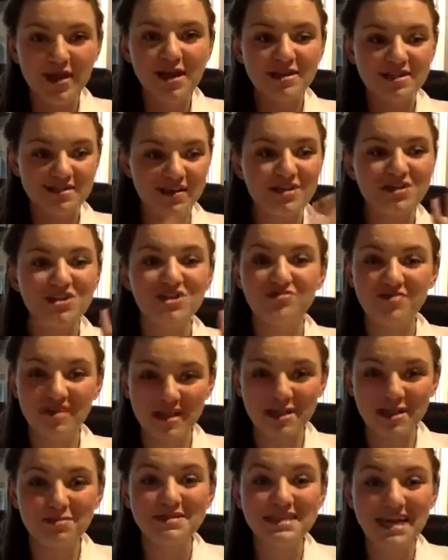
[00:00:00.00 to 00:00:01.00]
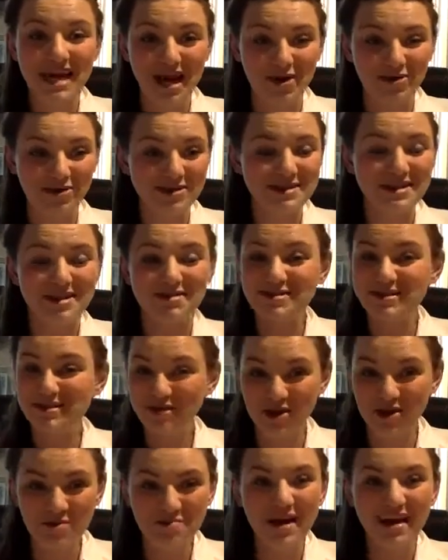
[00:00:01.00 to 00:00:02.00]
So I've actually written them down because there are
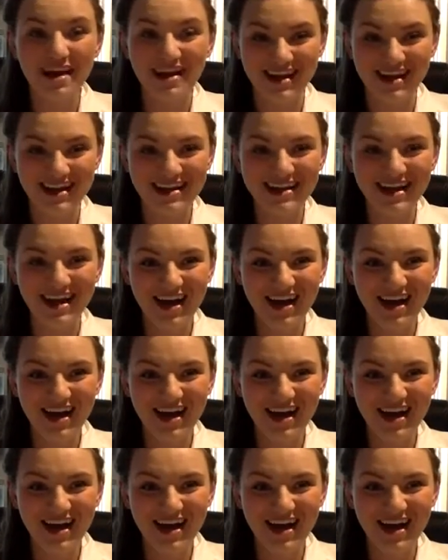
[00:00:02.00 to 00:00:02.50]
so many.